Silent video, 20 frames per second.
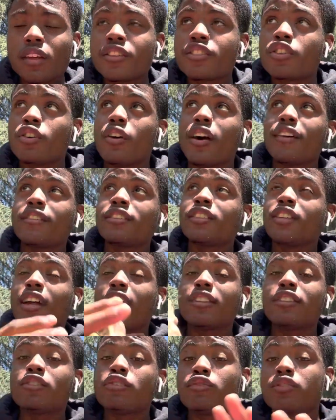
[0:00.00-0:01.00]
so after
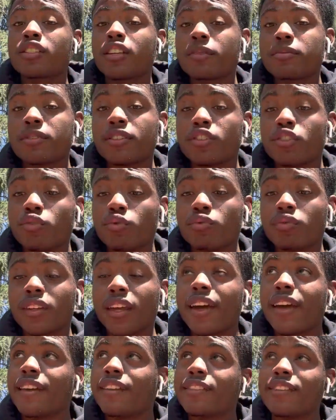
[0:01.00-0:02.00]
after you substitute
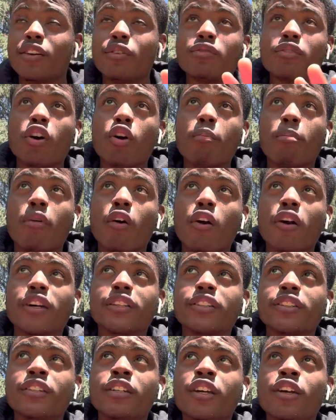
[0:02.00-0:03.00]
that, don't go
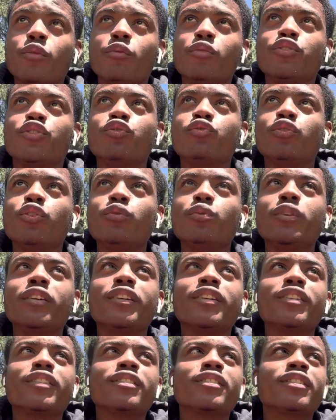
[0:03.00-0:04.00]
party. What you do
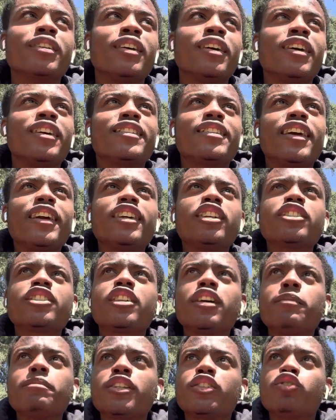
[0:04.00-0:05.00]
is think of
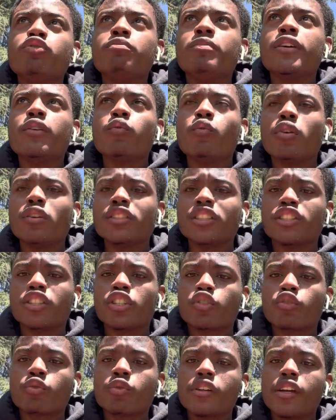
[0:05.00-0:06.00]
something that you've been wanting to
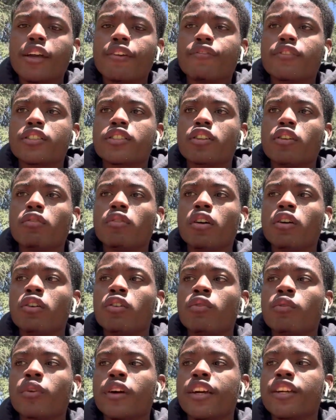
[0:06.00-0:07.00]
create for so long
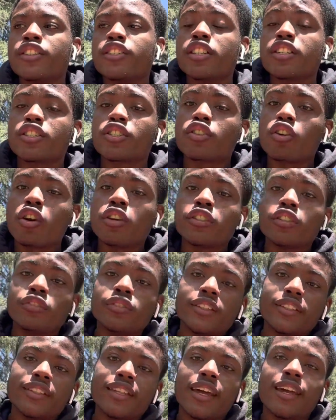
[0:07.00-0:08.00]
and just start on
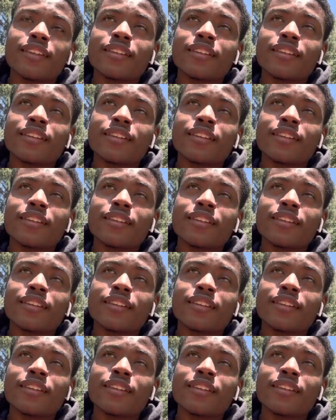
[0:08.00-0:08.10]
it that